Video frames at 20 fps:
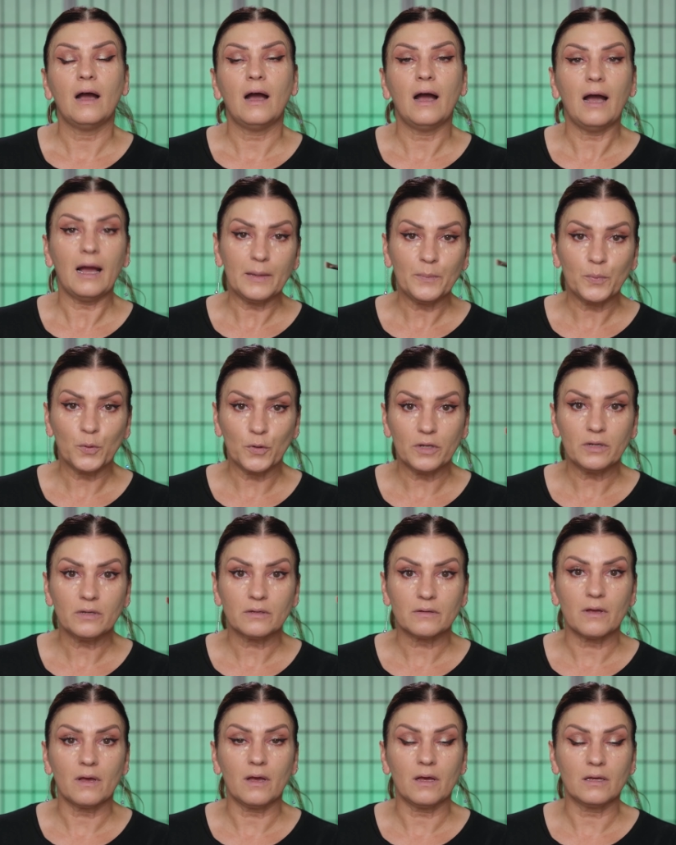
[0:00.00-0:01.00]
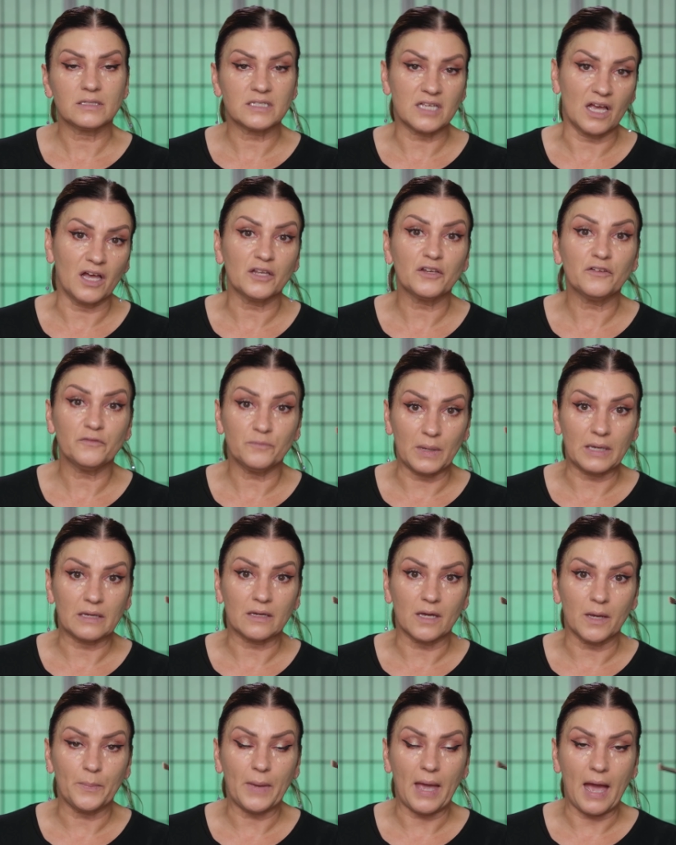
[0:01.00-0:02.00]
I put a ton of
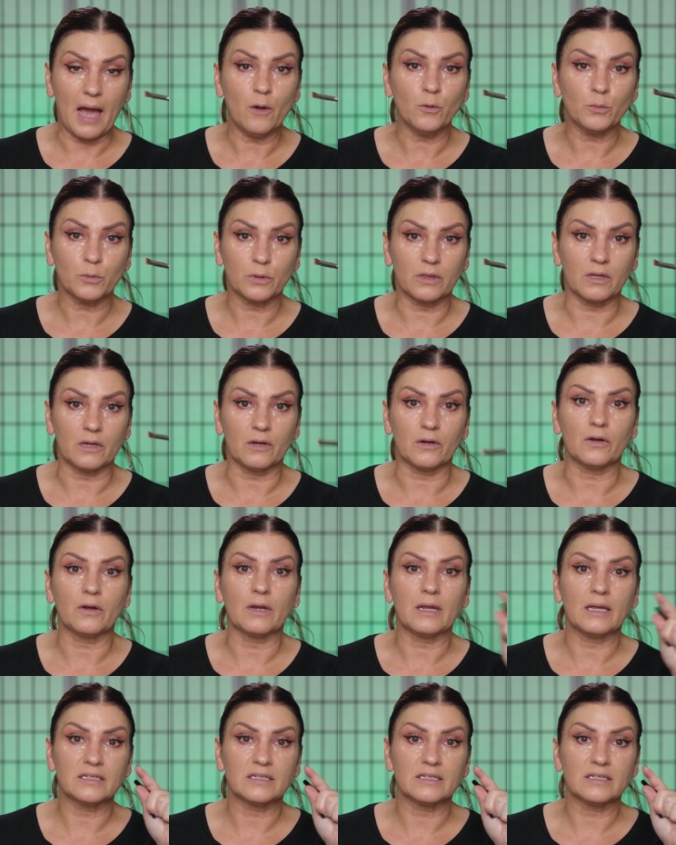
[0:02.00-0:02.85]
makeup out there,